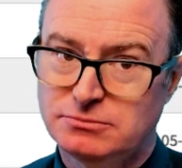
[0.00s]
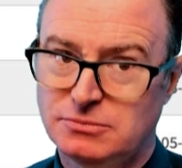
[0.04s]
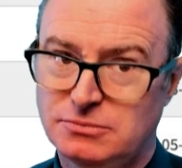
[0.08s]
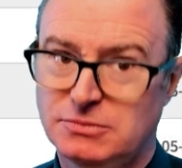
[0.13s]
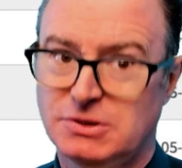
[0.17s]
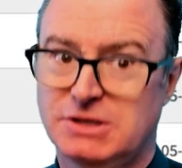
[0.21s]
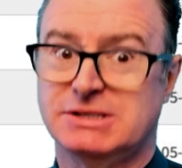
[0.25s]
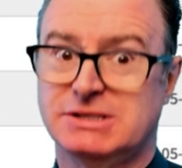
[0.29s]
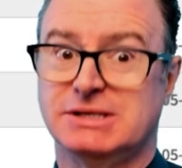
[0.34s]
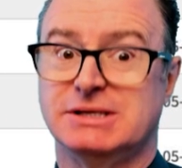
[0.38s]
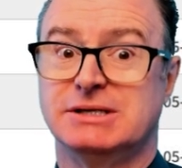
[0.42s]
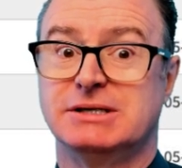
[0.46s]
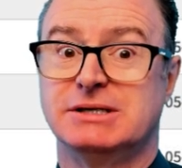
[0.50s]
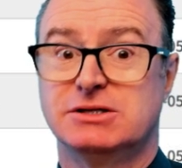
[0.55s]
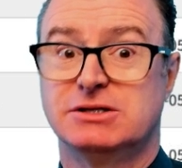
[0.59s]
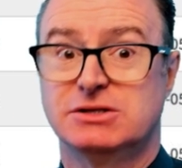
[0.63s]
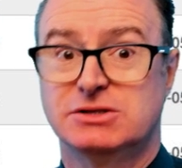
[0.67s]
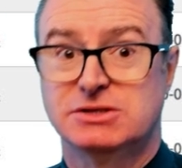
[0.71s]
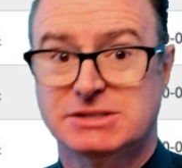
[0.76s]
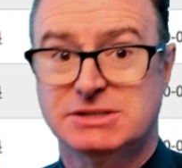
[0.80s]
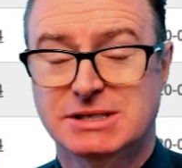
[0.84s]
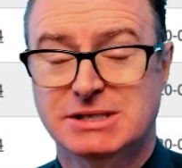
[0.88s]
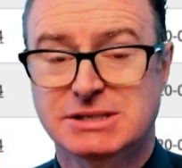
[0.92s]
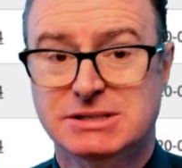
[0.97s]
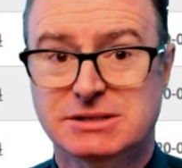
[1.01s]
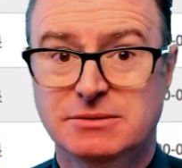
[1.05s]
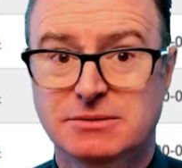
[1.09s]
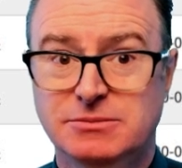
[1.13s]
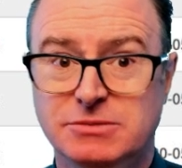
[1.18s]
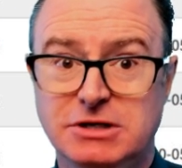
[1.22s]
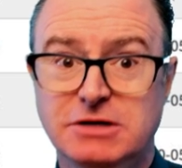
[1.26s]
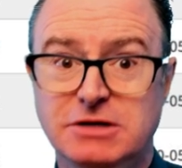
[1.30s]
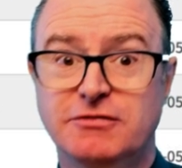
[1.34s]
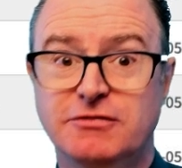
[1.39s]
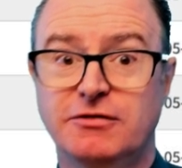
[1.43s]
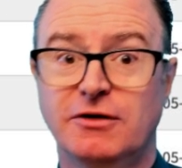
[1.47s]
Is it system
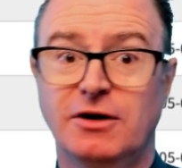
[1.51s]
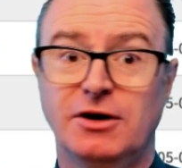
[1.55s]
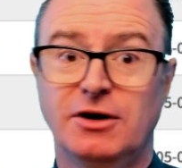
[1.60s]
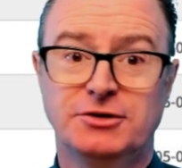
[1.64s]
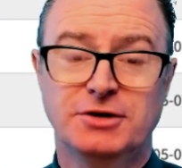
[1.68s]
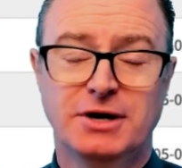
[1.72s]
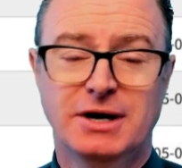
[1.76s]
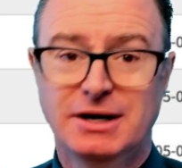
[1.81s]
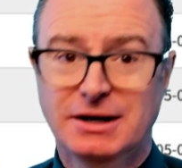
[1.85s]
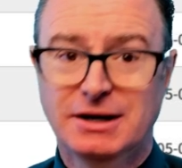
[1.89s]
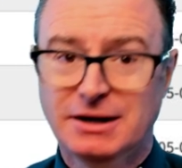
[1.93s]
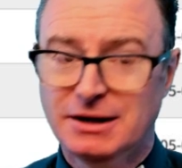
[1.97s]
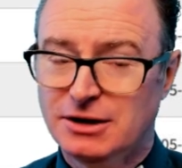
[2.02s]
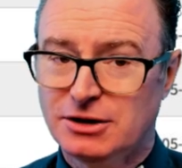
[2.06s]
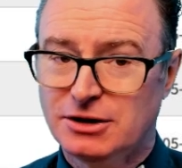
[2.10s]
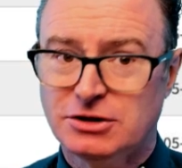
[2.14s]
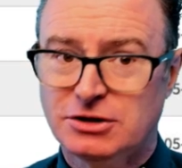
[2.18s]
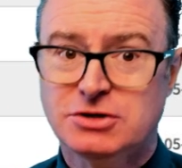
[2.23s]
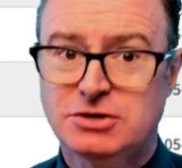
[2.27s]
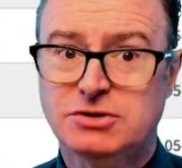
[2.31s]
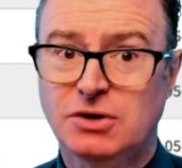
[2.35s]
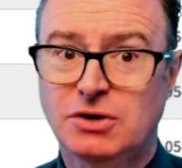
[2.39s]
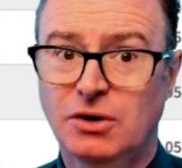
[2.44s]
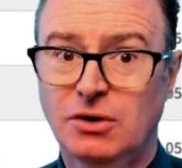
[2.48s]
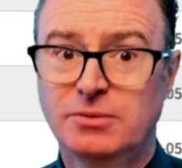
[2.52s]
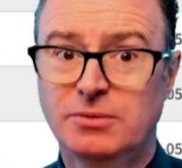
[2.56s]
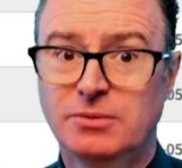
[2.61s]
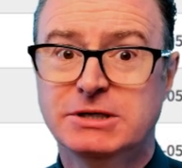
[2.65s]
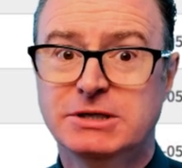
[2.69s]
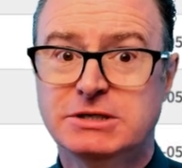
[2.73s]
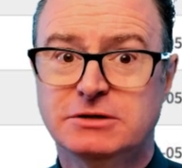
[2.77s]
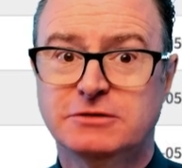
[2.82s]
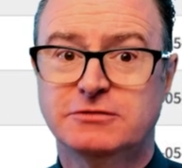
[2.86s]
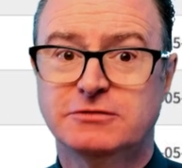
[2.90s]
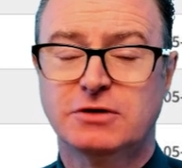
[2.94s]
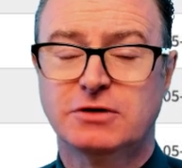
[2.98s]
default? There's a whole
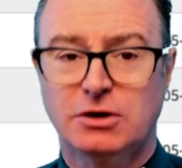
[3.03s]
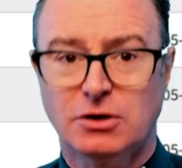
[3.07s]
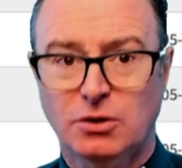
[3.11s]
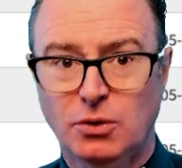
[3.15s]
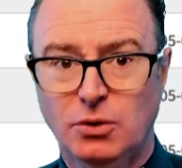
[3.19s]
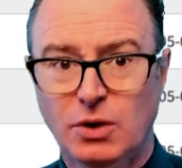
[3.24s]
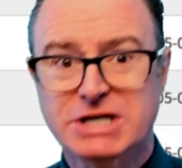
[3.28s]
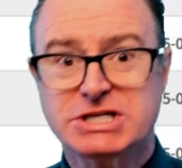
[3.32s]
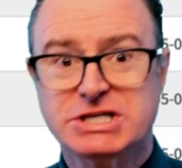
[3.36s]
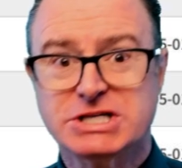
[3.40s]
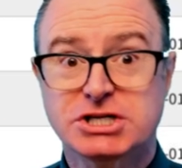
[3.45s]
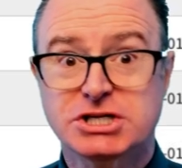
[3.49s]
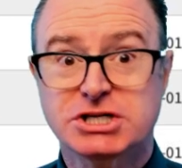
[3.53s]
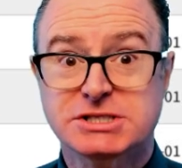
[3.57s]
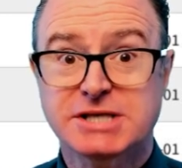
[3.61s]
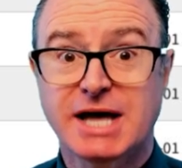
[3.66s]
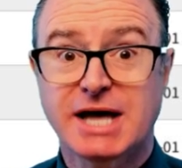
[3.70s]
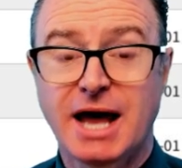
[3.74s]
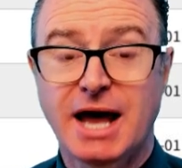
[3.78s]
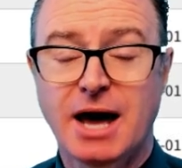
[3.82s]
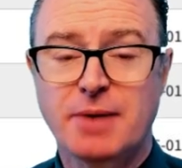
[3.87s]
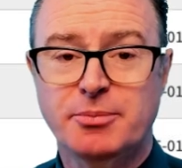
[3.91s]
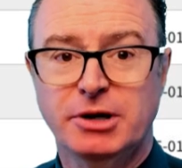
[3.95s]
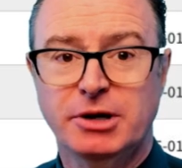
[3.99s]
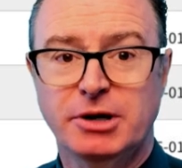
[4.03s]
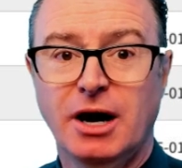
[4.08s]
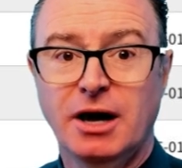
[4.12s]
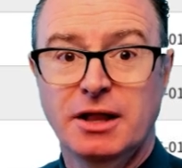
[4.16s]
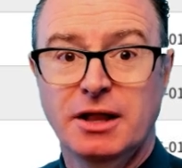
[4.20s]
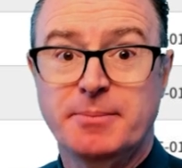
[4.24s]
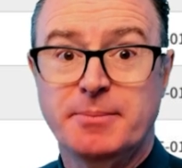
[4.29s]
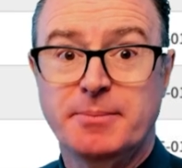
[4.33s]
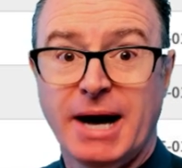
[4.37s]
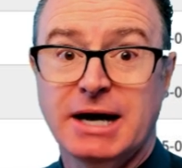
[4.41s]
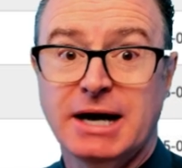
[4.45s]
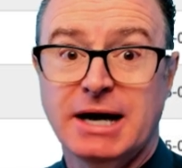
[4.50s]
bunch of questions that happen on
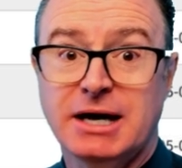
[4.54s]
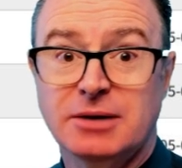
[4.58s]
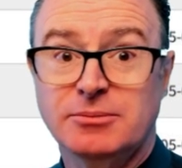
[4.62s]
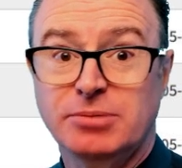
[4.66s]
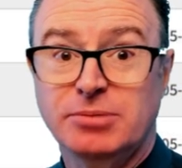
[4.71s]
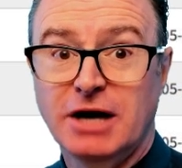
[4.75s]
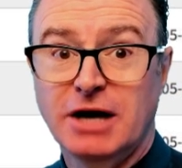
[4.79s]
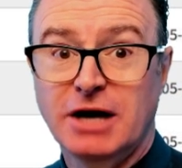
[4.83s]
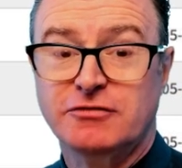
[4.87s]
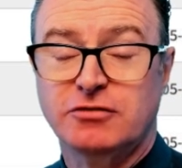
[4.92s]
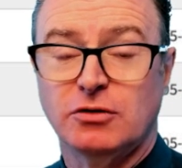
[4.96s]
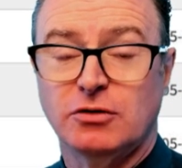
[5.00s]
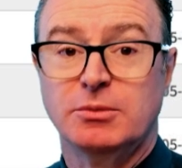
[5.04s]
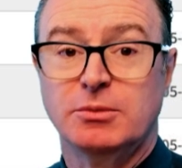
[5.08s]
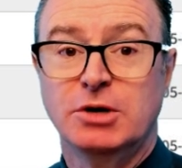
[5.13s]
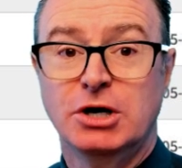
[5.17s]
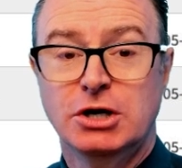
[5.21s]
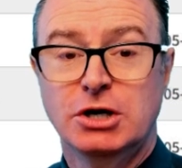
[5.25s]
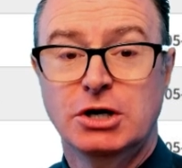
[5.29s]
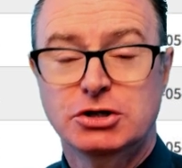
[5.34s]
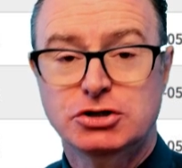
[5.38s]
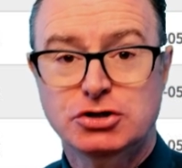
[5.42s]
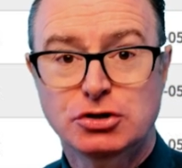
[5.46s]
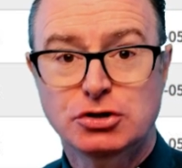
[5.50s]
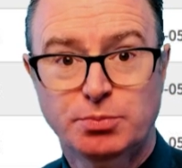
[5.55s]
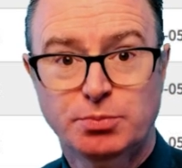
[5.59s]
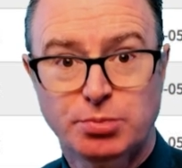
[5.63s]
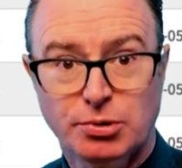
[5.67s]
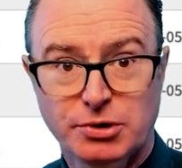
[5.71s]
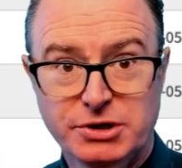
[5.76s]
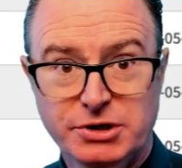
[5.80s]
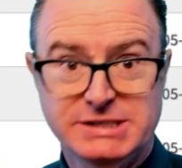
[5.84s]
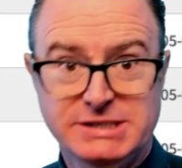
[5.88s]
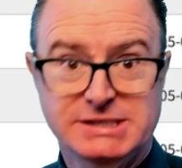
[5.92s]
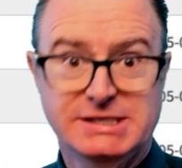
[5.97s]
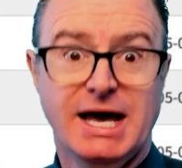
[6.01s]
the back-end platform to
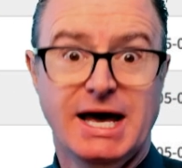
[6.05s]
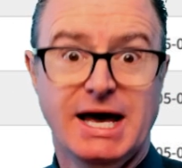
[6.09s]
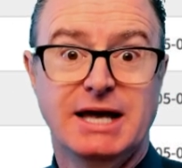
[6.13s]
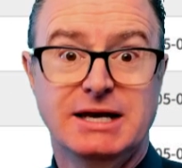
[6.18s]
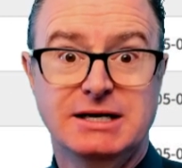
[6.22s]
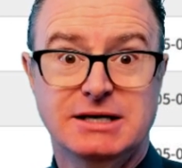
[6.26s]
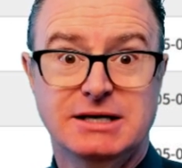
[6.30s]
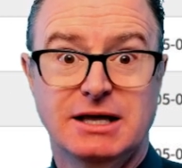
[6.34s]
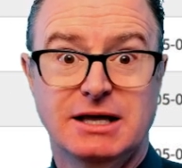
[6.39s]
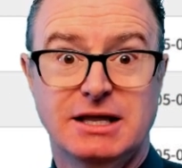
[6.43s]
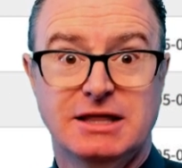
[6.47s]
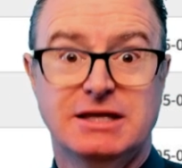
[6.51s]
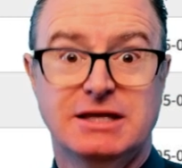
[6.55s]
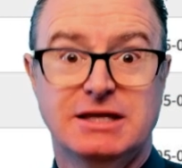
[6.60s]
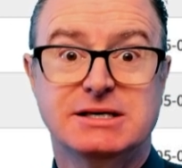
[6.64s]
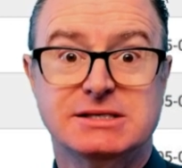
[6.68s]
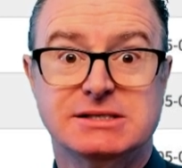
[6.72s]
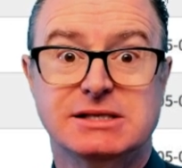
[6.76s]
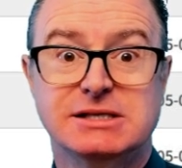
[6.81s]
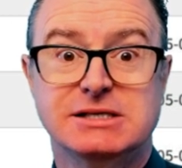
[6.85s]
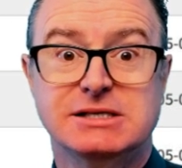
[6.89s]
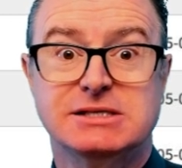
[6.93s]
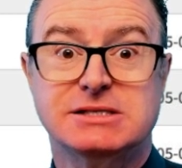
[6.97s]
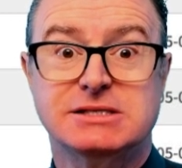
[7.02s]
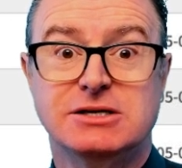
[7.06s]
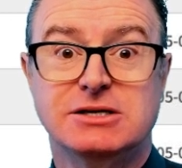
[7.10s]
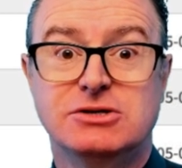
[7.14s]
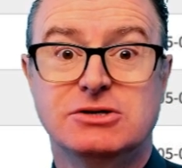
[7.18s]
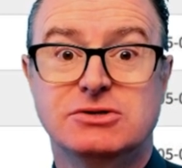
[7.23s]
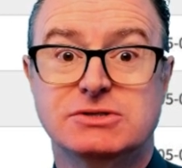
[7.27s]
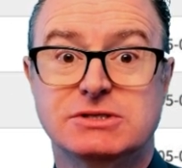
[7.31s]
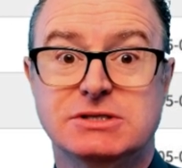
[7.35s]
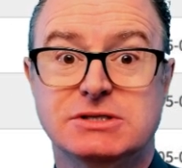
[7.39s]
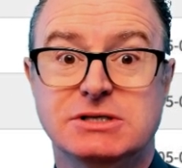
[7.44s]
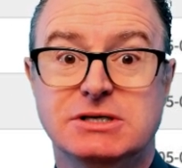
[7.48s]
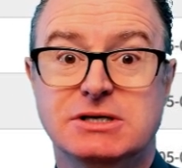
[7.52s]
present this list that you
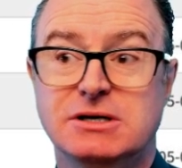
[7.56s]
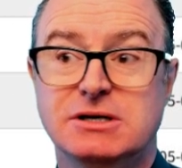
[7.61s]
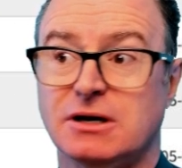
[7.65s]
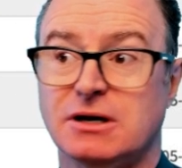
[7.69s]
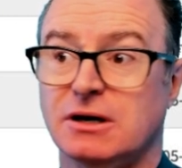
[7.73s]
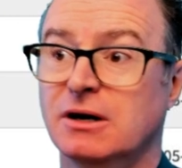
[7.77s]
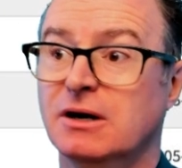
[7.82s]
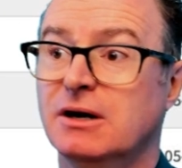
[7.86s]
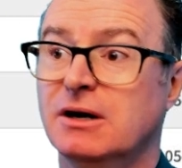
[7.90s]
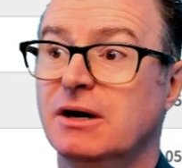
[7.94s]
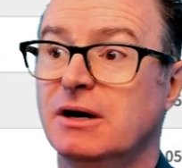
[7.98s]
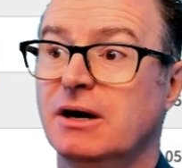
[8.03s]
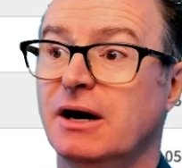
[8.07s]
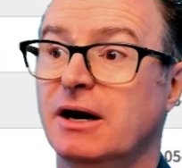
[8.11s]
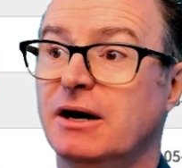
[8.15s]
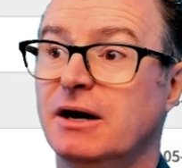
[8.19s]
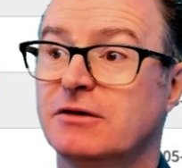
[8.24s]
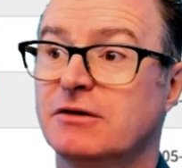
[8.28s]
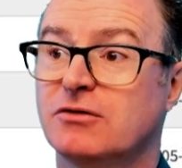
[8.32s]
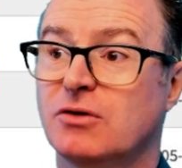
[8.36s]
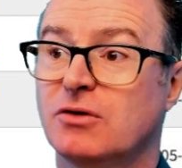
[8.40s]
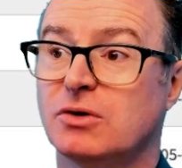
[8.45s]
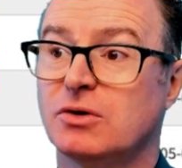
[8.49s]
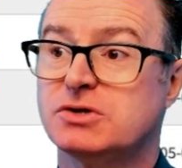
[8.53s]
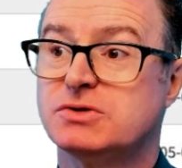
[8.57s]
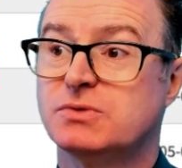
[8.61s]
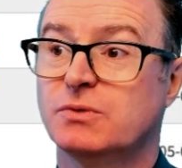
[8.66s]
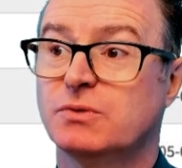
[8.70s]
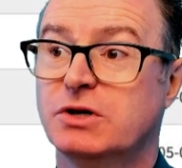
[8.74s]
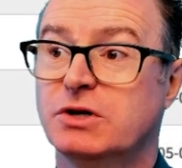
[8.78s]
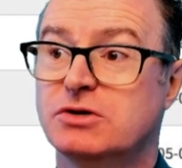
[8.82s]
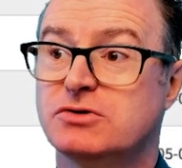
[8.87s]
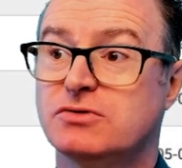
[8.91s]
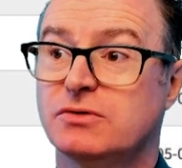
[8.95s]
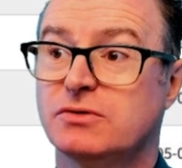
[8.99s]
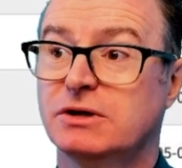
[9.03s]
see here. And of course, when
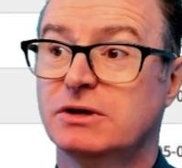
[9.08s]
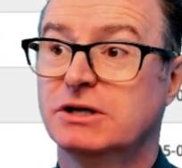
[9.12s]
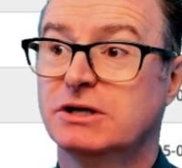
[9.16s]
you drill